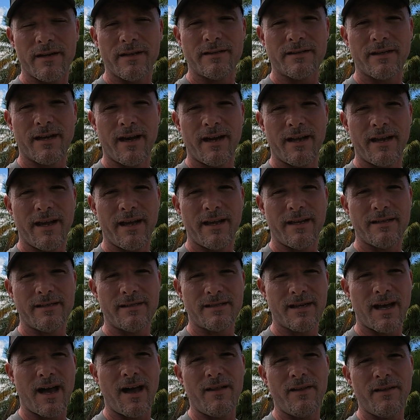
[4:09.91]
It's got a
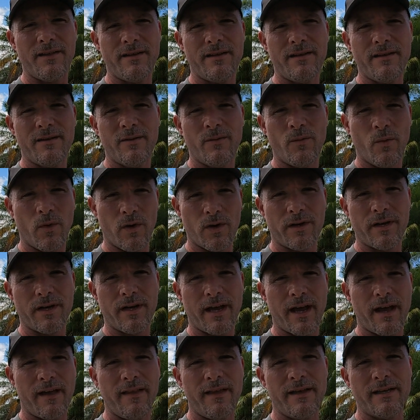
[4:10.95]
solid
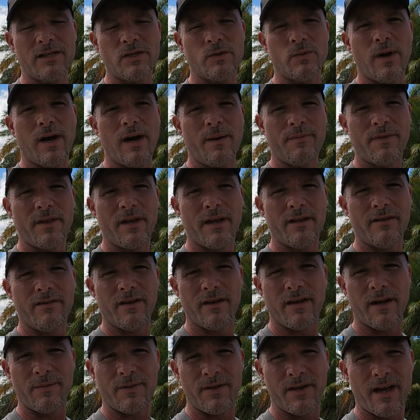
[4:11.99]
working LS swap that I
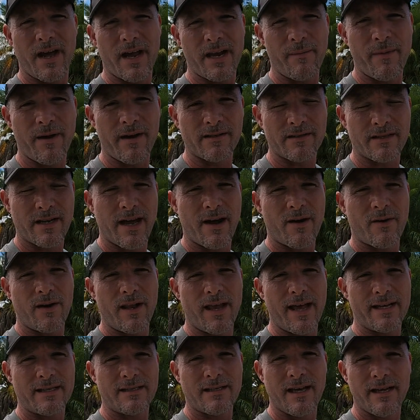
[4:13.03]
took up to 90 miles an hour
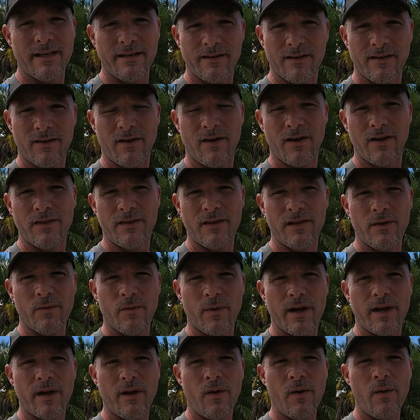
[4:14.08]
last night on the
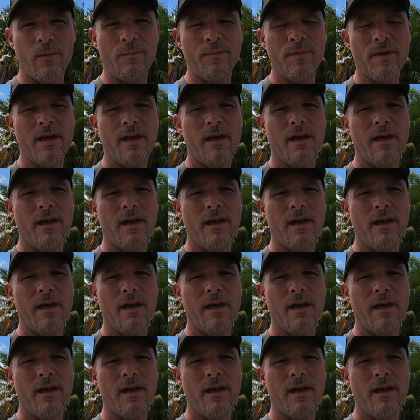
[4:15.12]
way home,